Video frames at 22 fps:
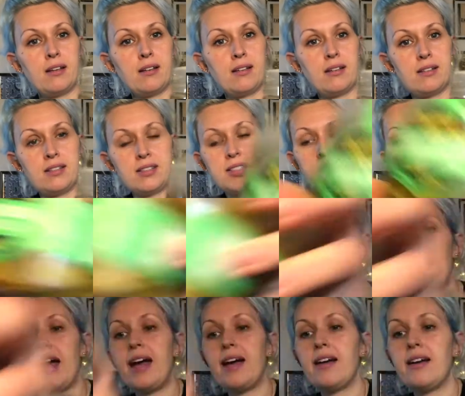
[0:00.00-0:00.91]
So
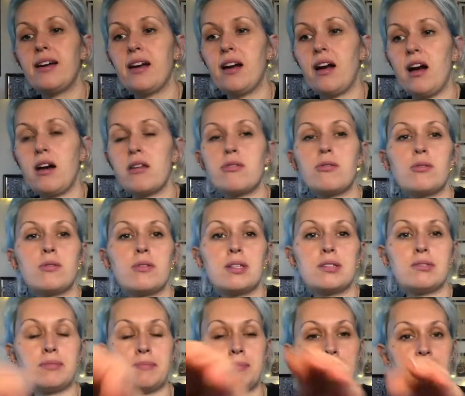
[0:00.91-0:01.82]
yeah, I thought this
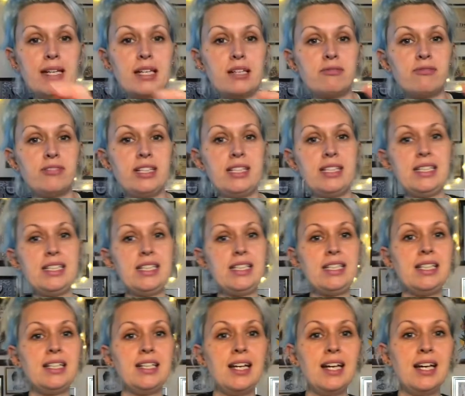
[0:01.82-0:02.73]
would make a
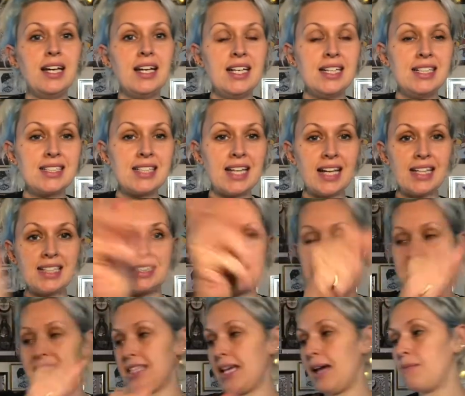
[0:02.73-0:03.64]
really tasty
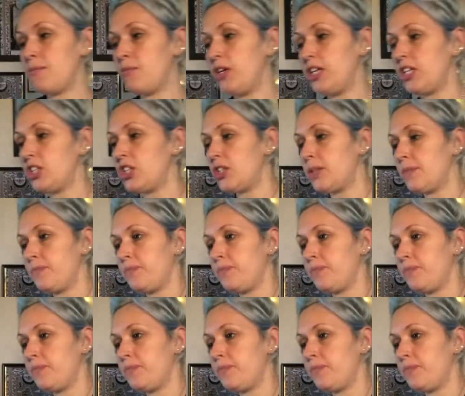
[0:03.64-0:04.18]
sandwich.